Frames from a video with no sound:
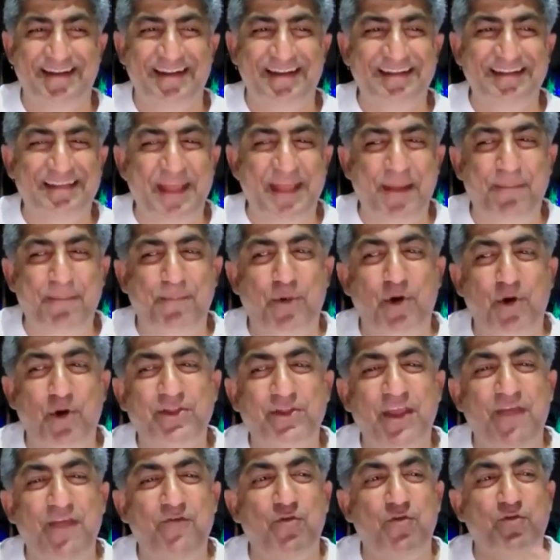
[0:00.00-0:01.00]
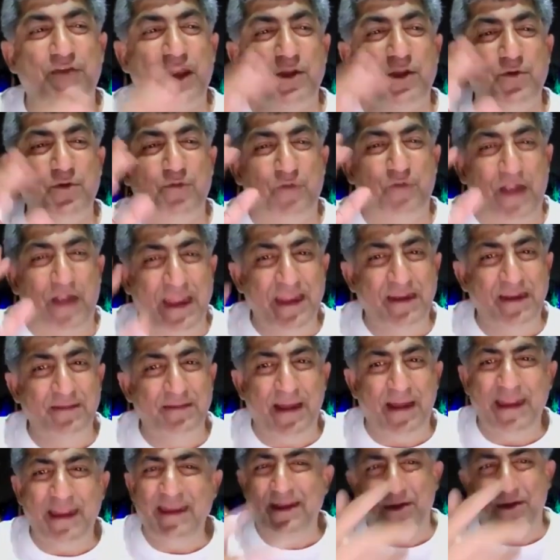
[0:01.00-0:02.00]
They both, if you try to find the
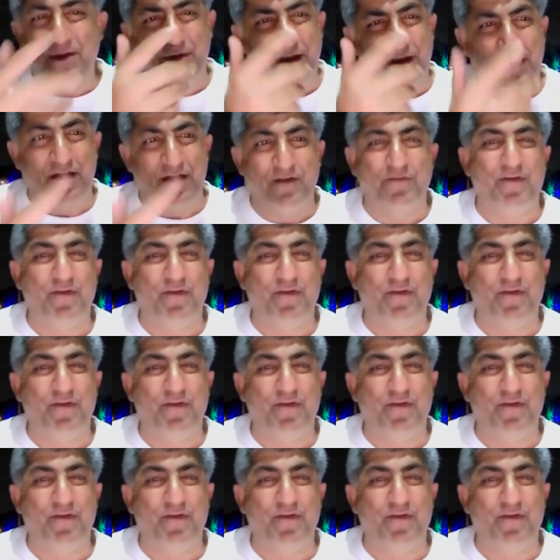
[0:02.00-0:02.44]
mind, you cannot